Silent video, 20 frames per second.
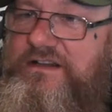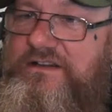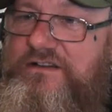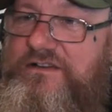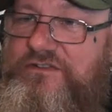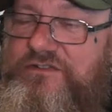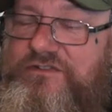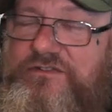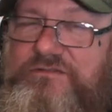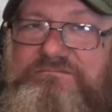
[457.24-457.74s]

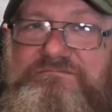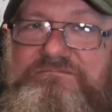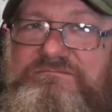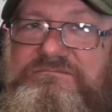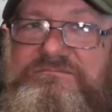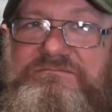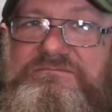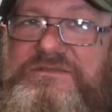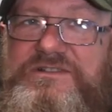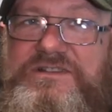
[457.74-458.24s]
English
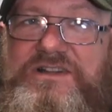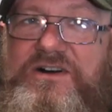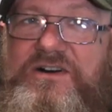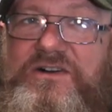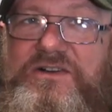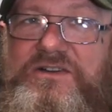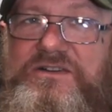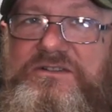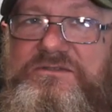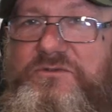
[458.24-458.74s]

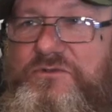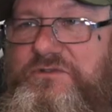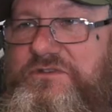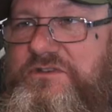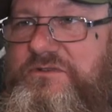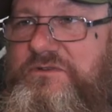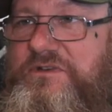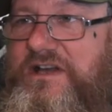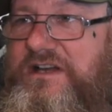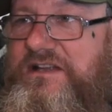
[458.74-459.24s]
lager or
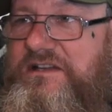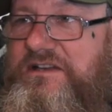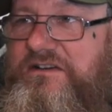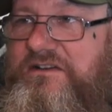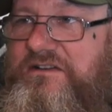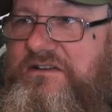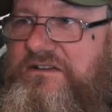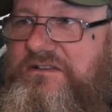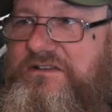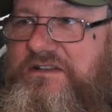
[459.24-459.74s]
UK
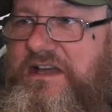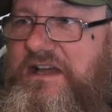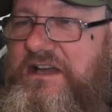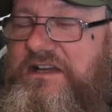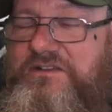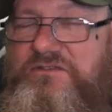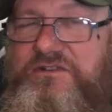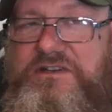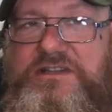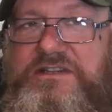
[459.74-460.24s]
lager
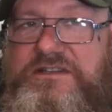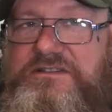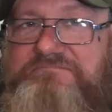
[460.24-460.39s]
category.